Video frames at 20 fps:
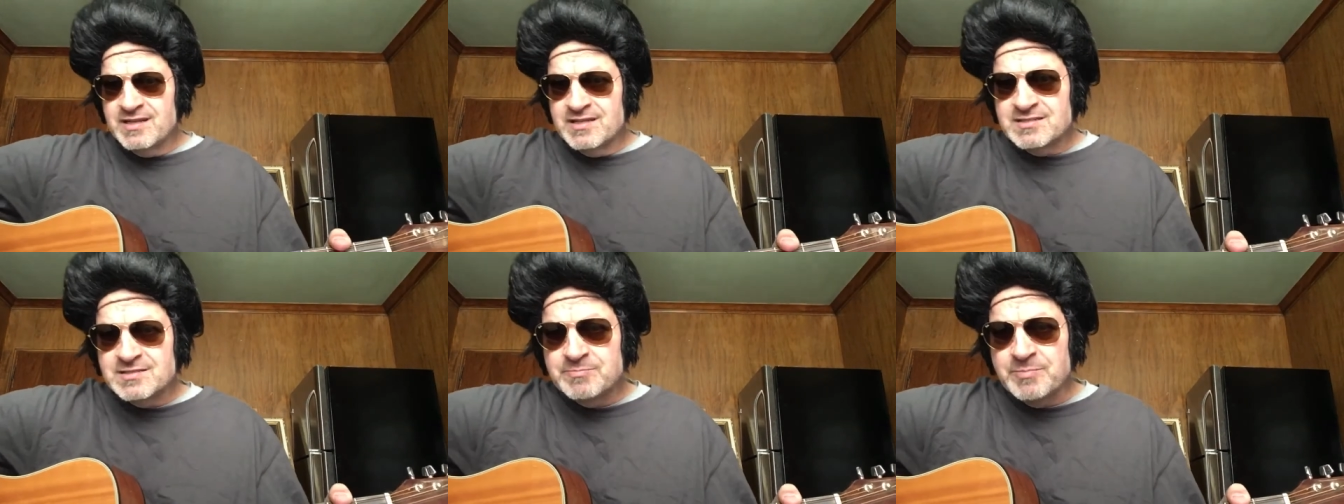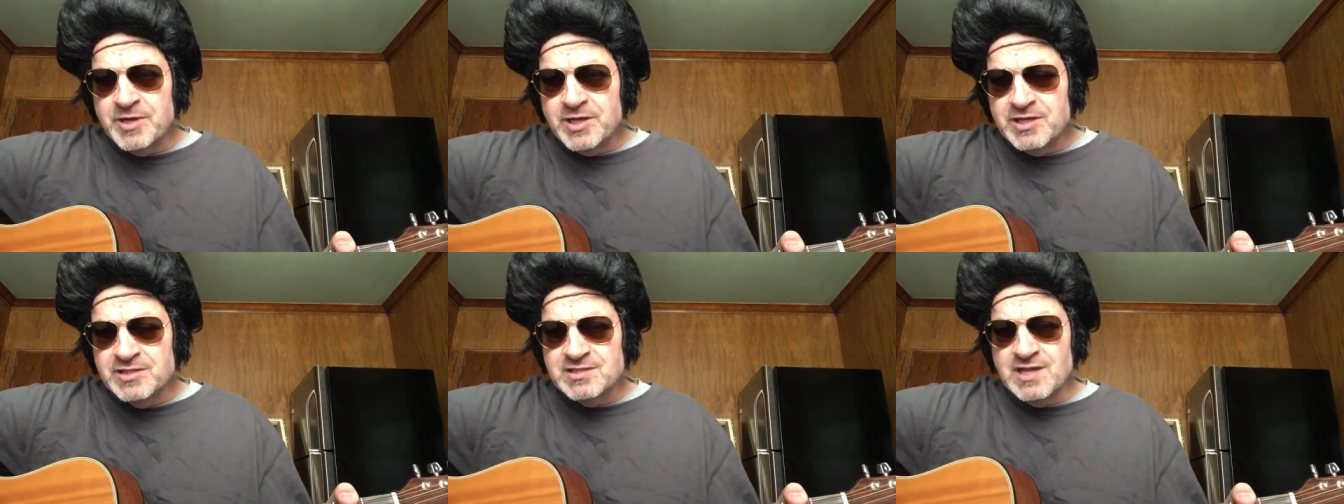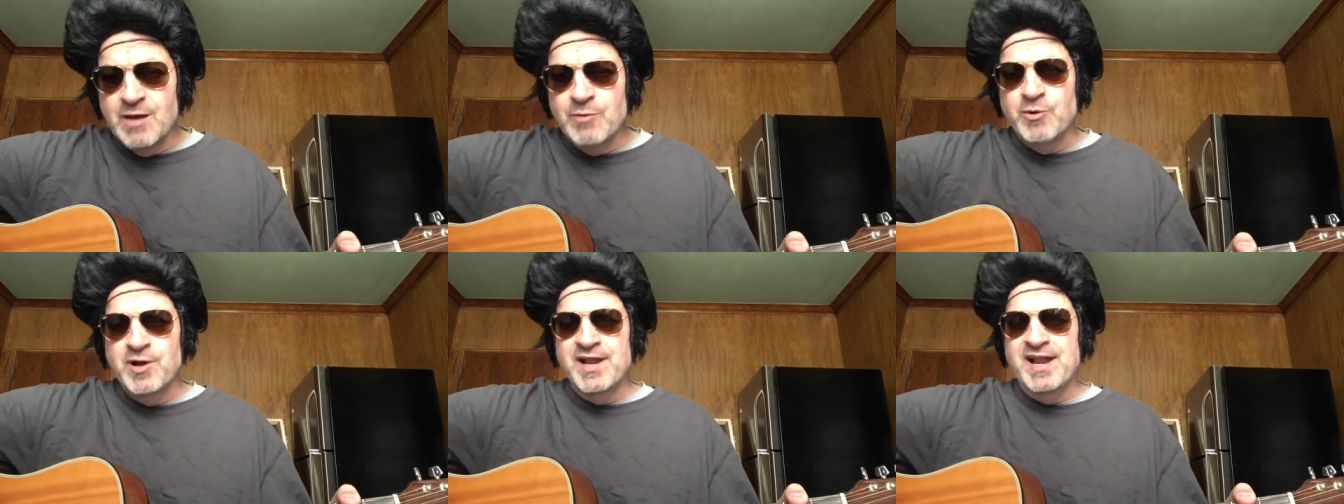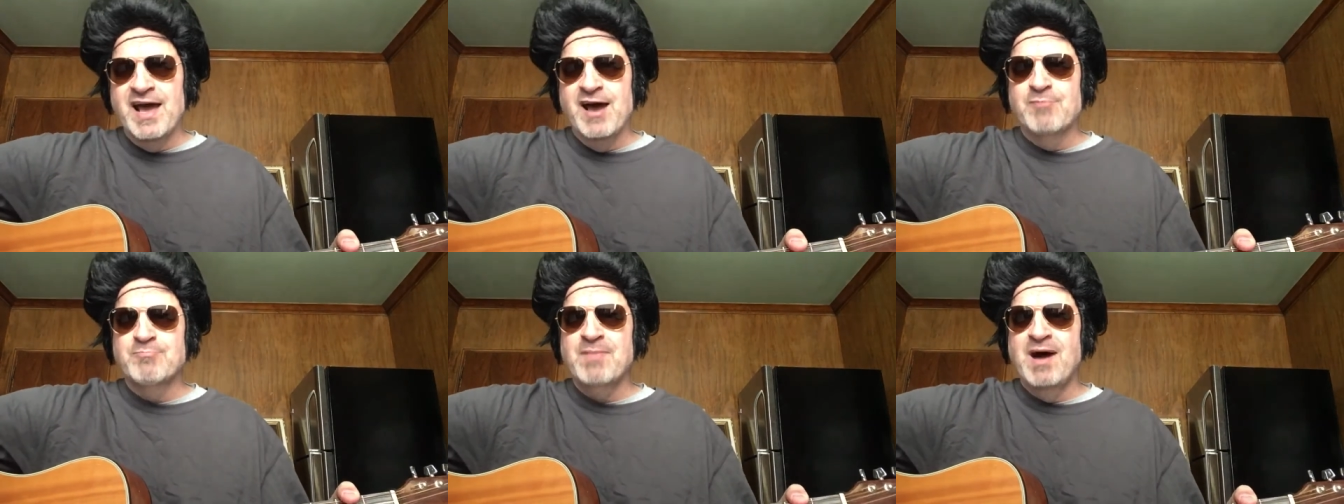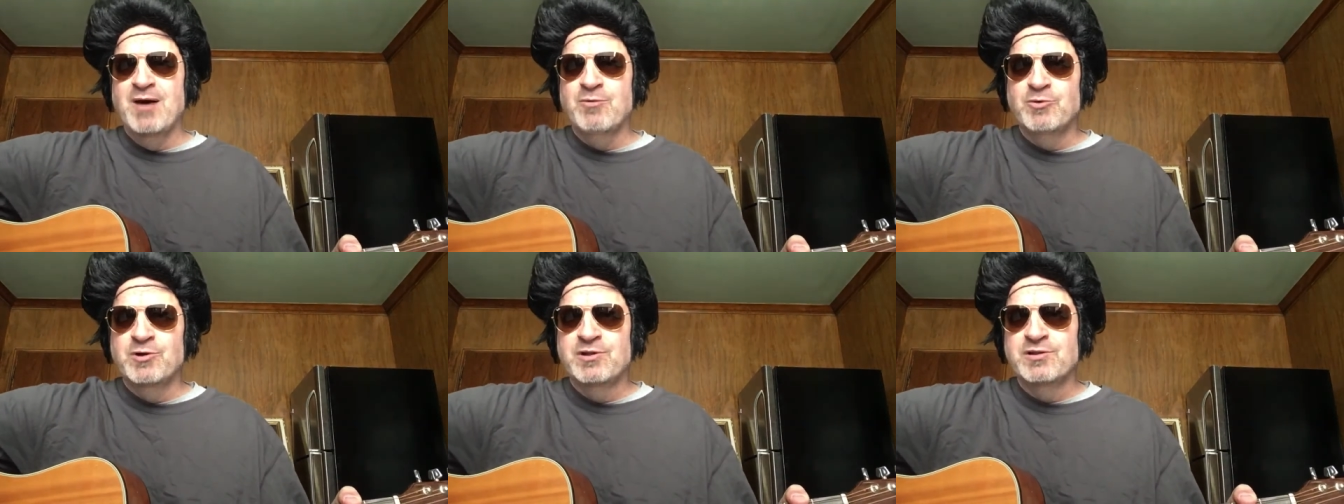It's because I went out and
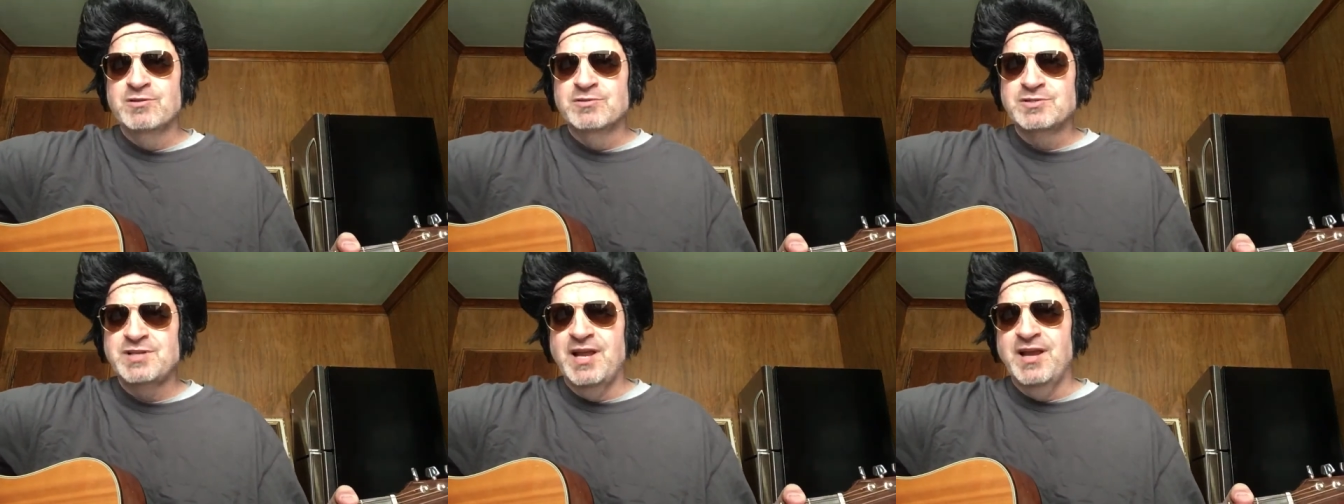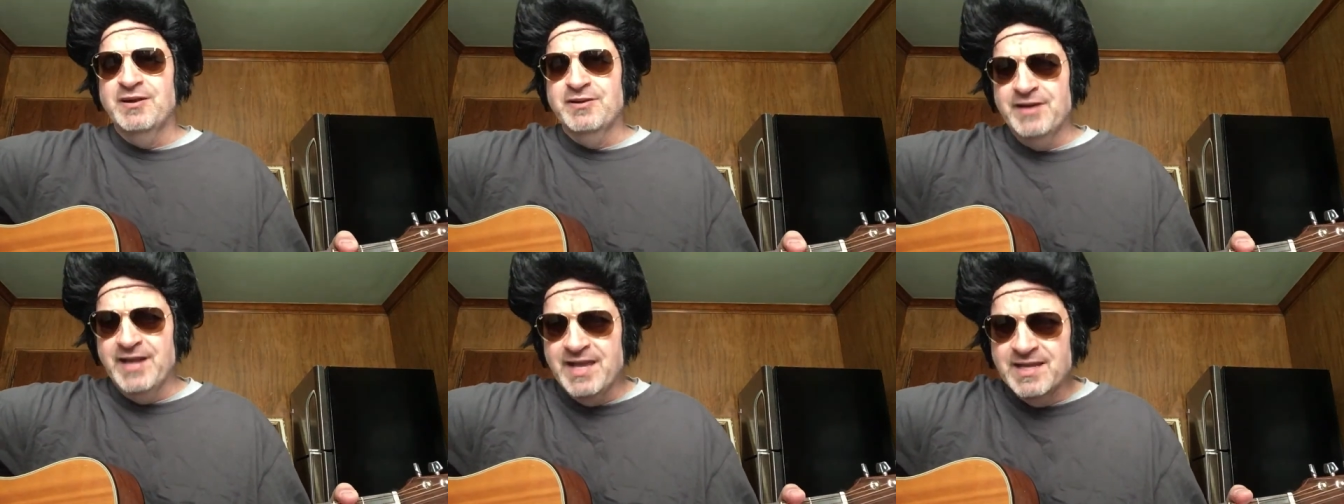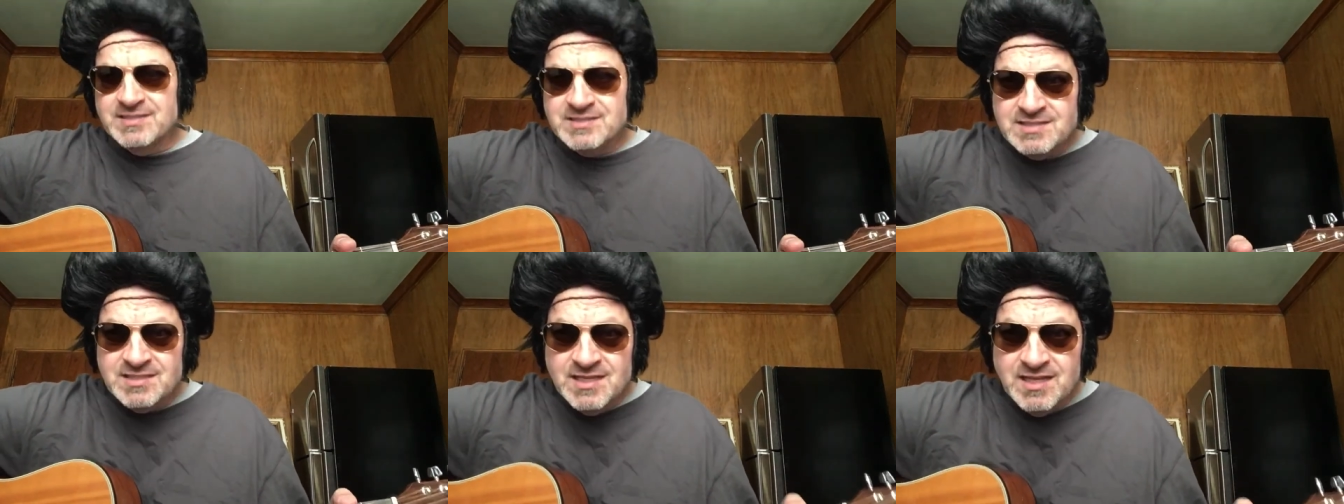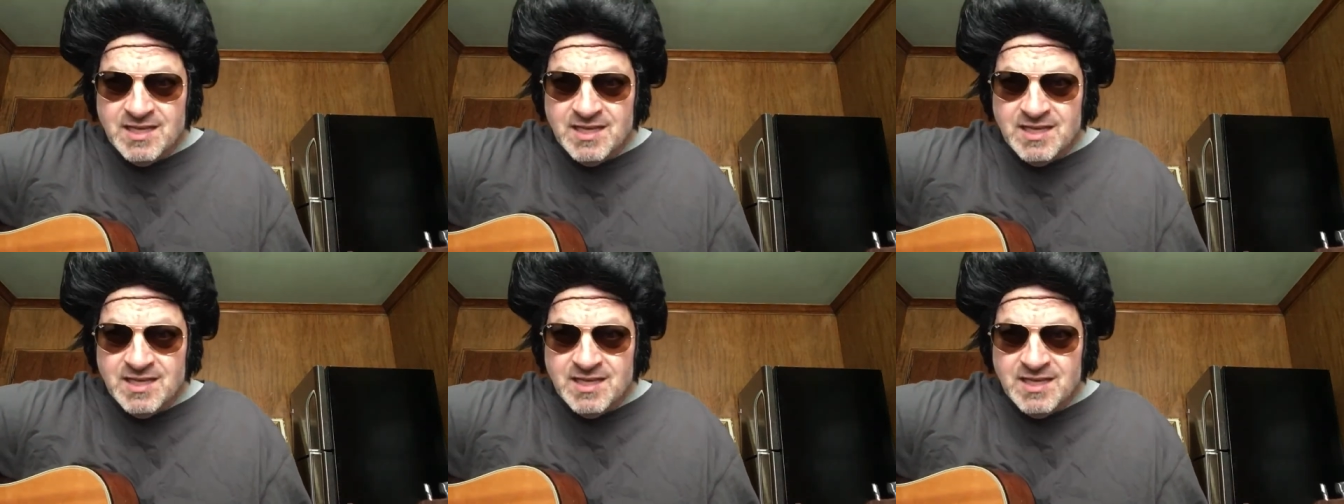bought one of those hair nets.